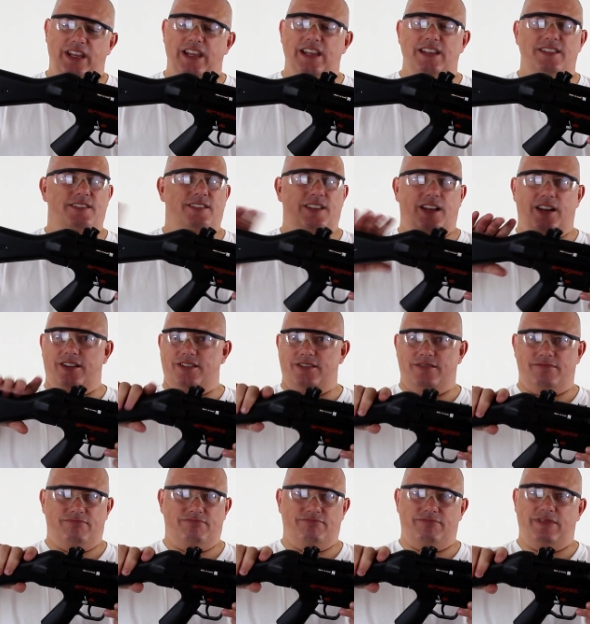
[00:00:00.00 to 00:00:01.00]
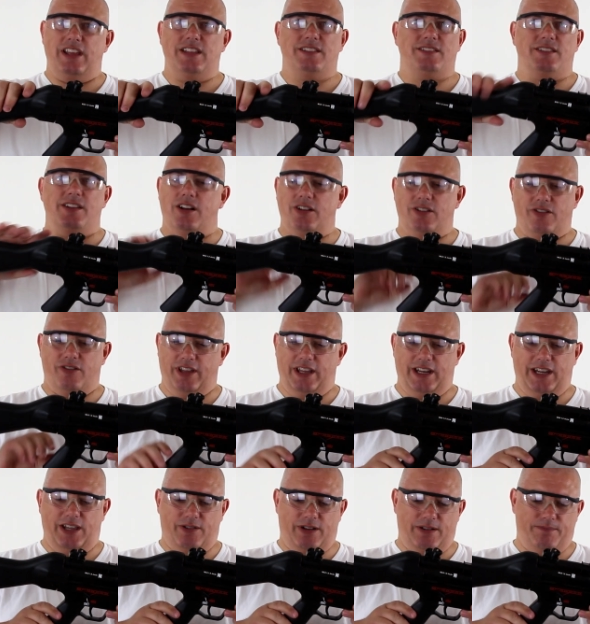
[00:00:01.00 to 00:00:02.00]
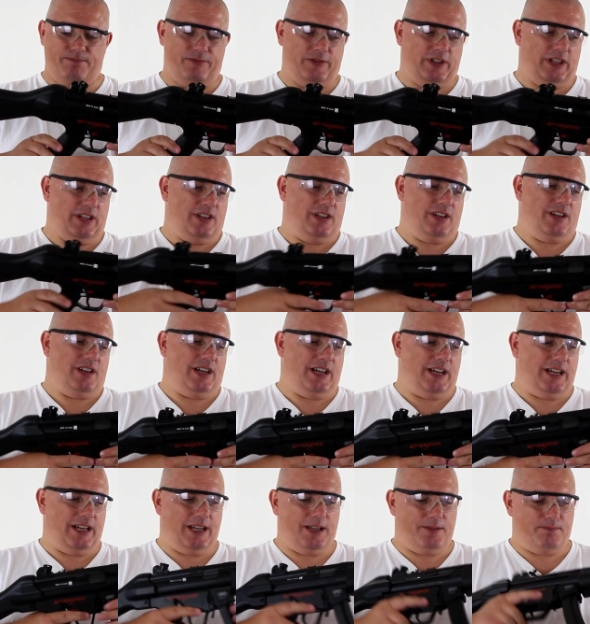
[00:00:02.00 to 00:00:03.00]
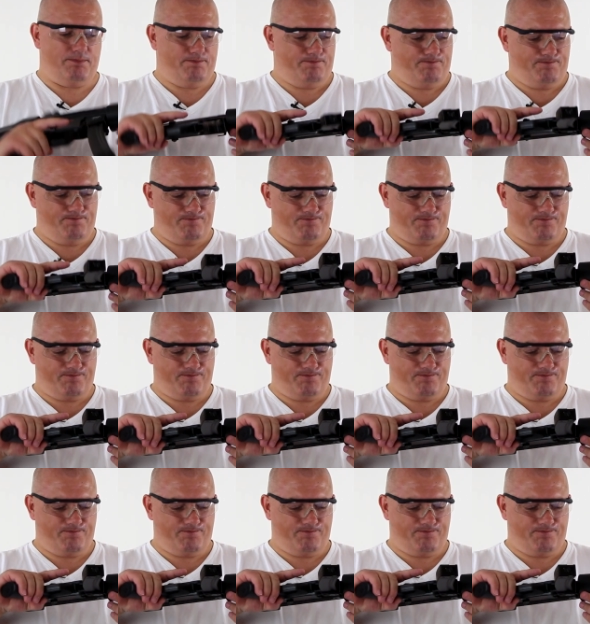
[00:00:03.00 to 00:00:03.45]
is solid it's not going anywhere. Um,